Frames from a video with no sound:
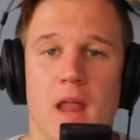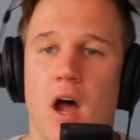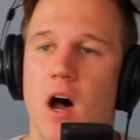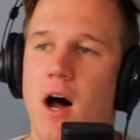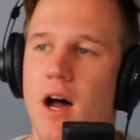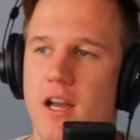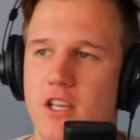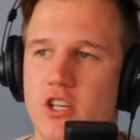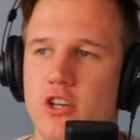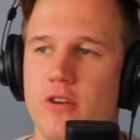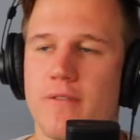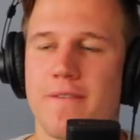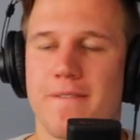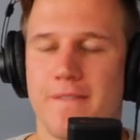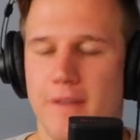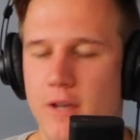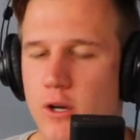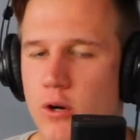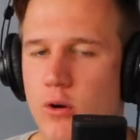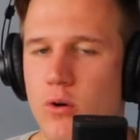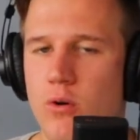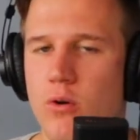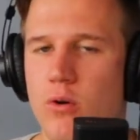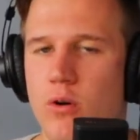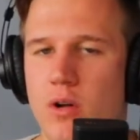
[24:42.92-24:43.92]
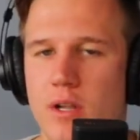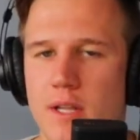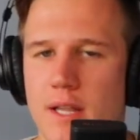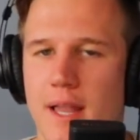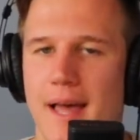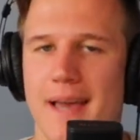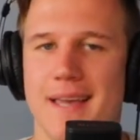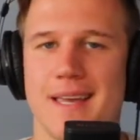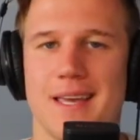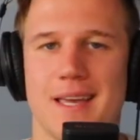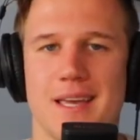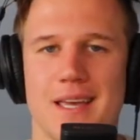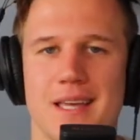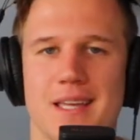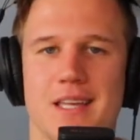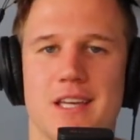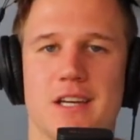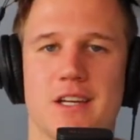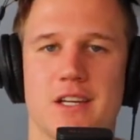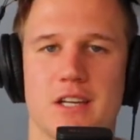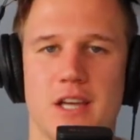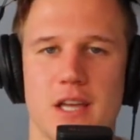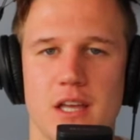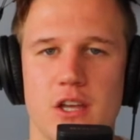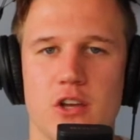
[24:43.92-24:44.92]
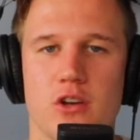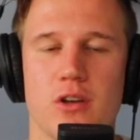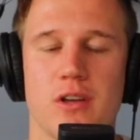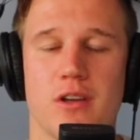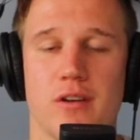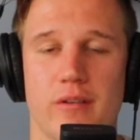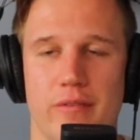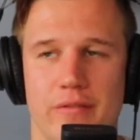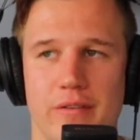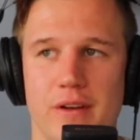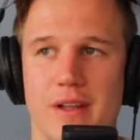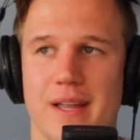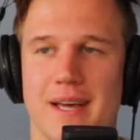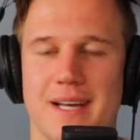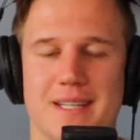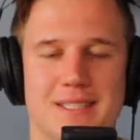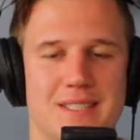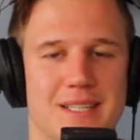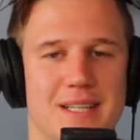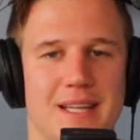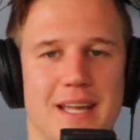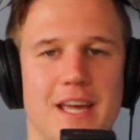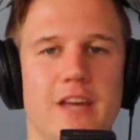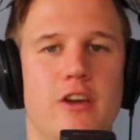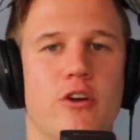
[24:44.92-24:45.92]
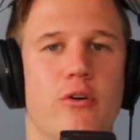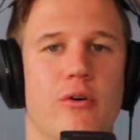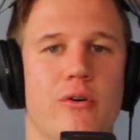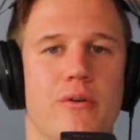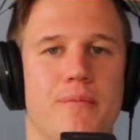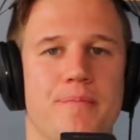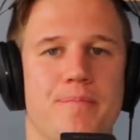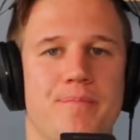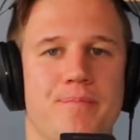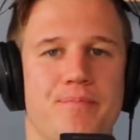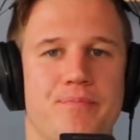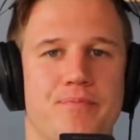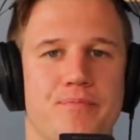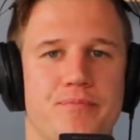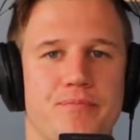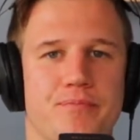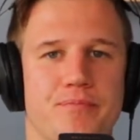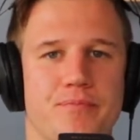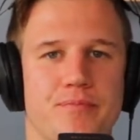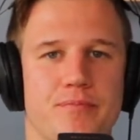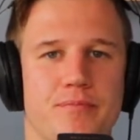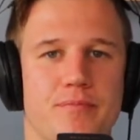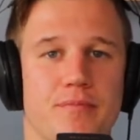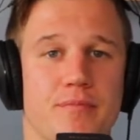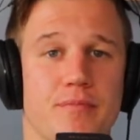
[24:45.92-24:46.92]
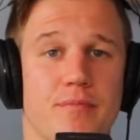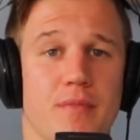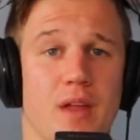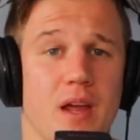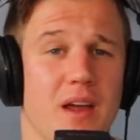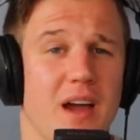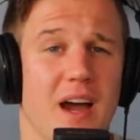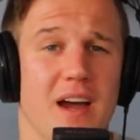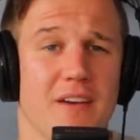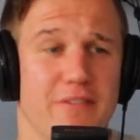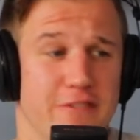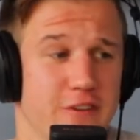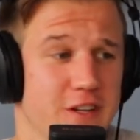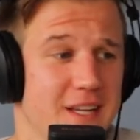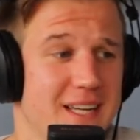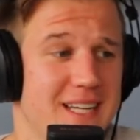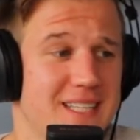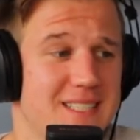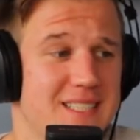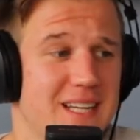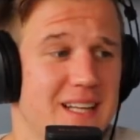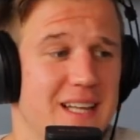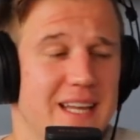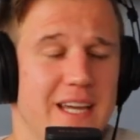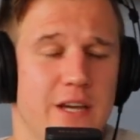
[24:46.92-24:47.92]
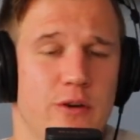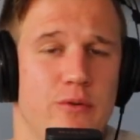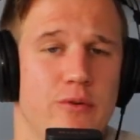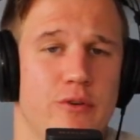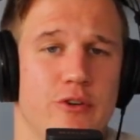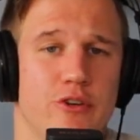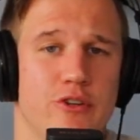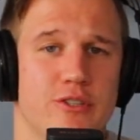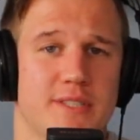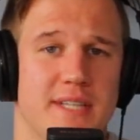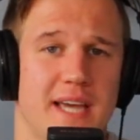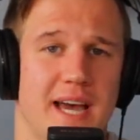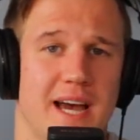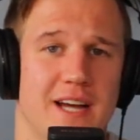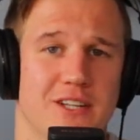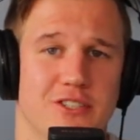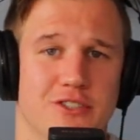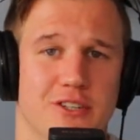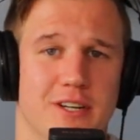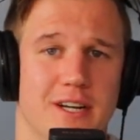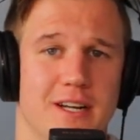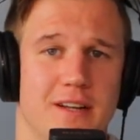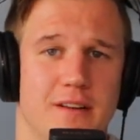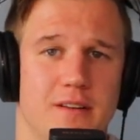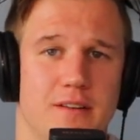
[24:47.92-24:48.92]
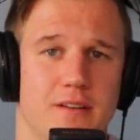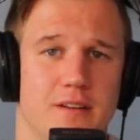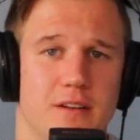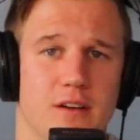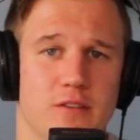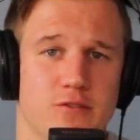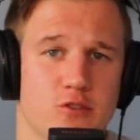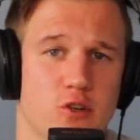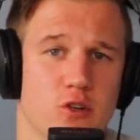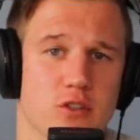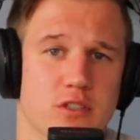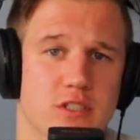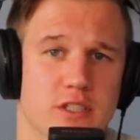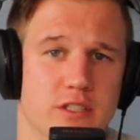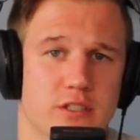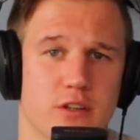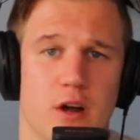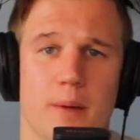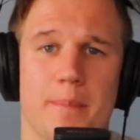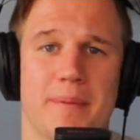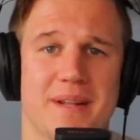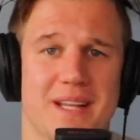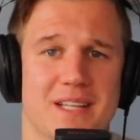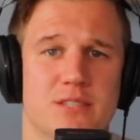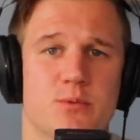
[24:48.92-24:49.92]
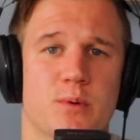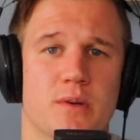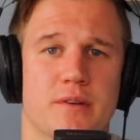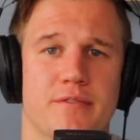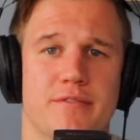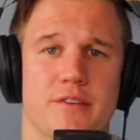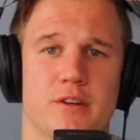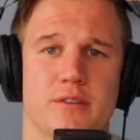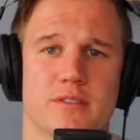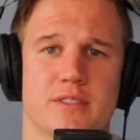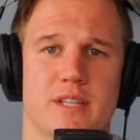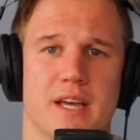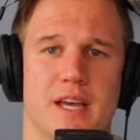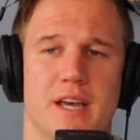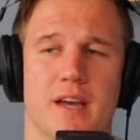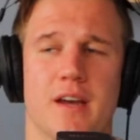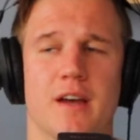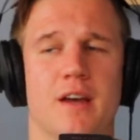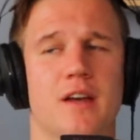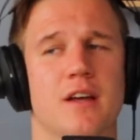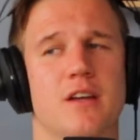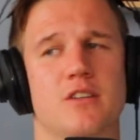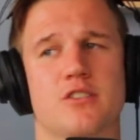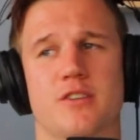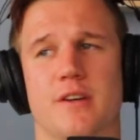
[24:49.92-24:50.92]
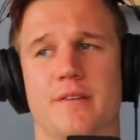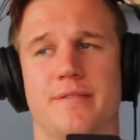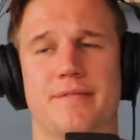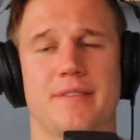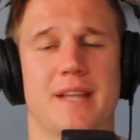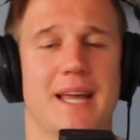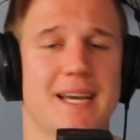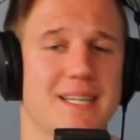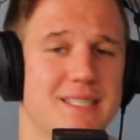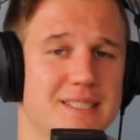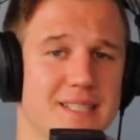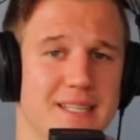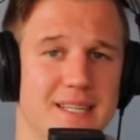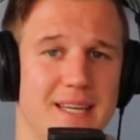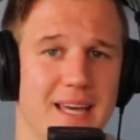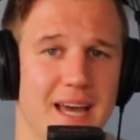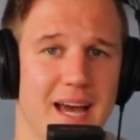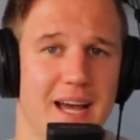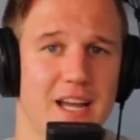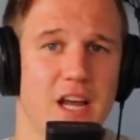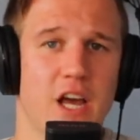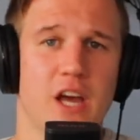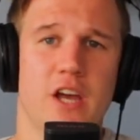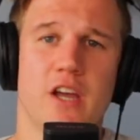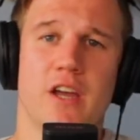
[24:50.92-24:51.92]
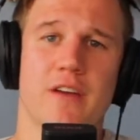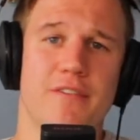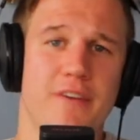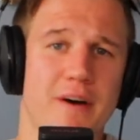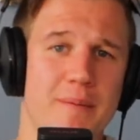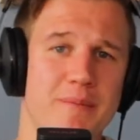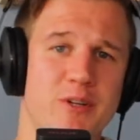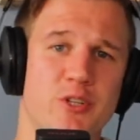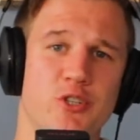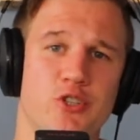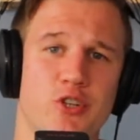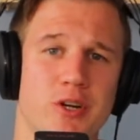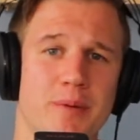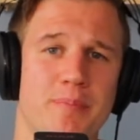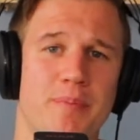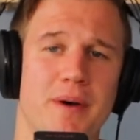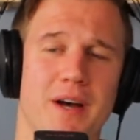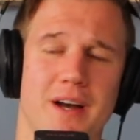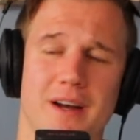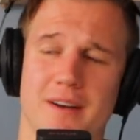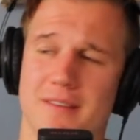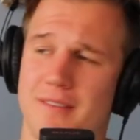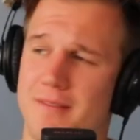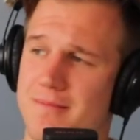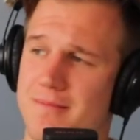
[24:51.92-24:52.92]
You feel like you feel like it's illegal. I feel like it's illegal to use cash, right? Of course it's not, but that's what it feels like. So flexing cash. If I'm a stripper,